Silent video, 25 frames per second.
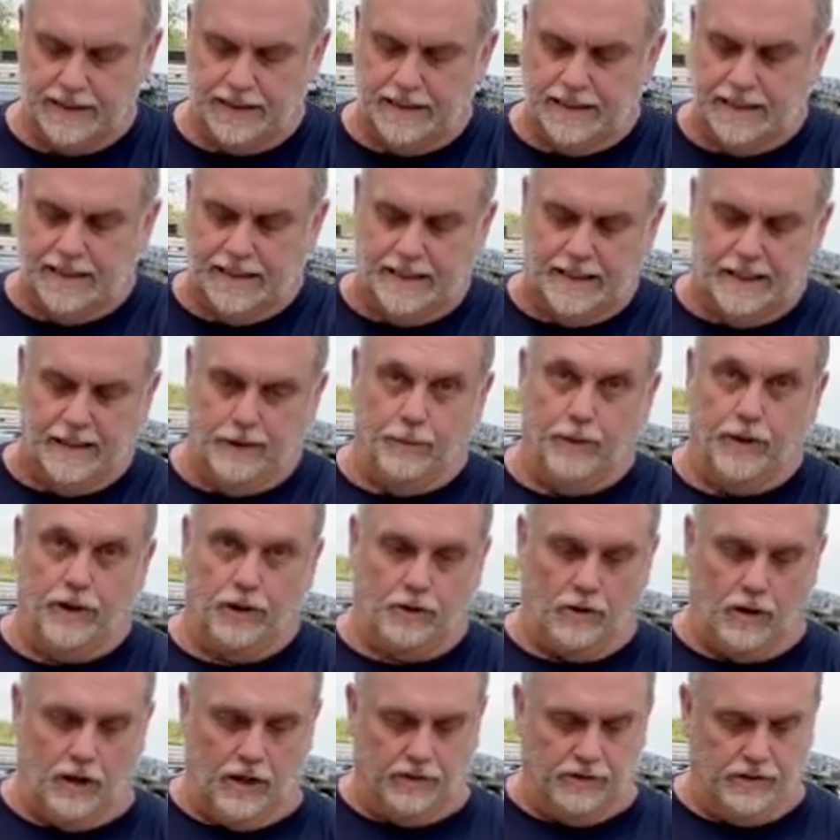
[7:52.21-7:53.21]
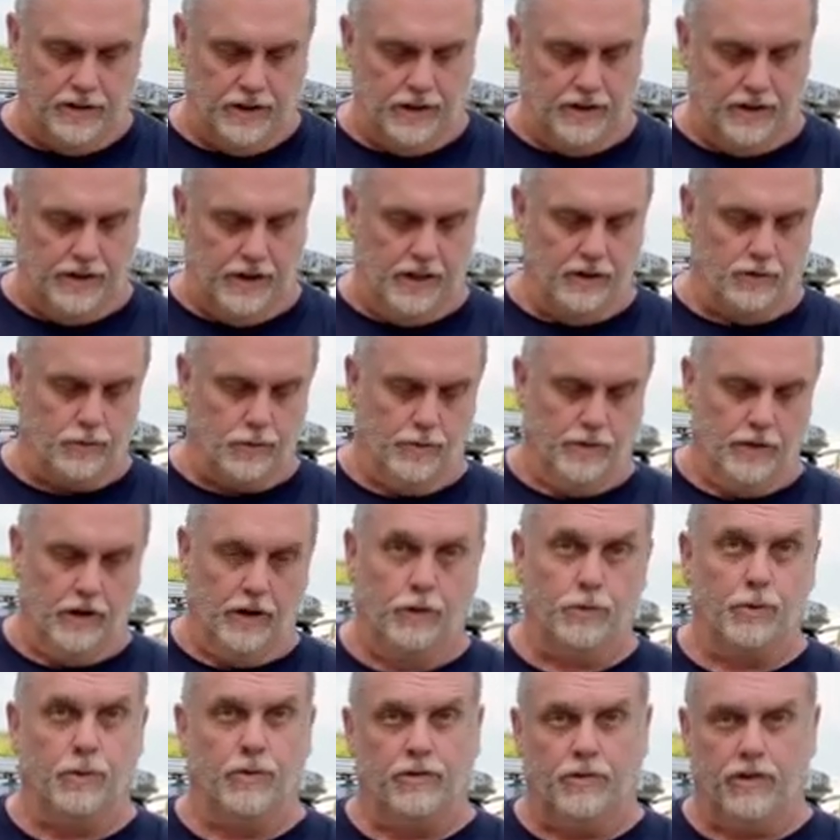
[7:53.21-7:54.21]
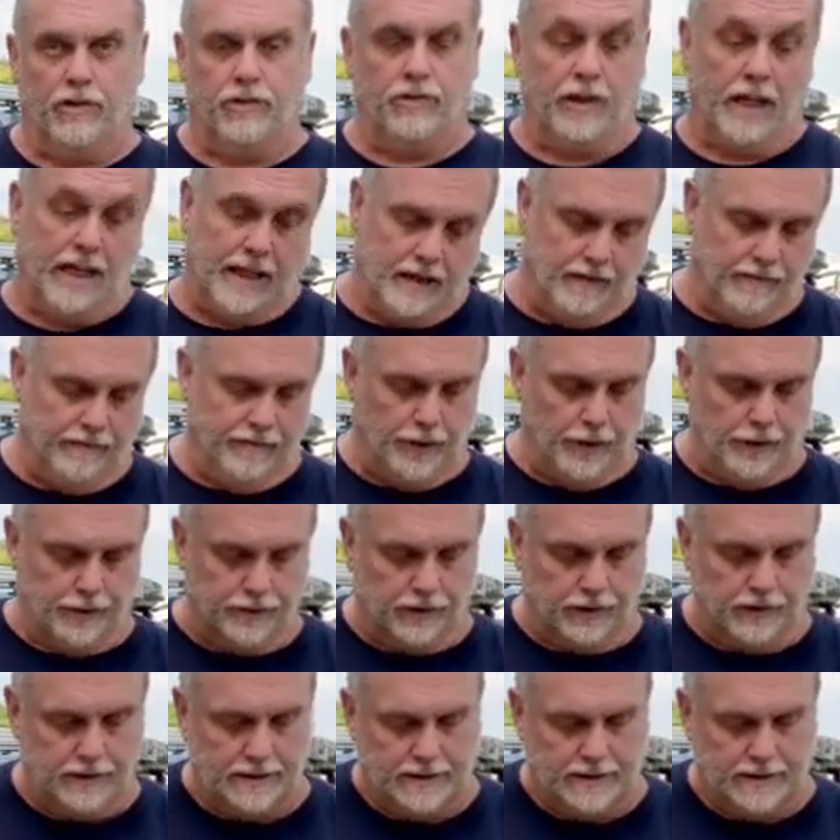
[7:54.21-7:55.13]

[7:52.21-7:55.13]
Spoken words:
and it went across into this one. This was the second filter.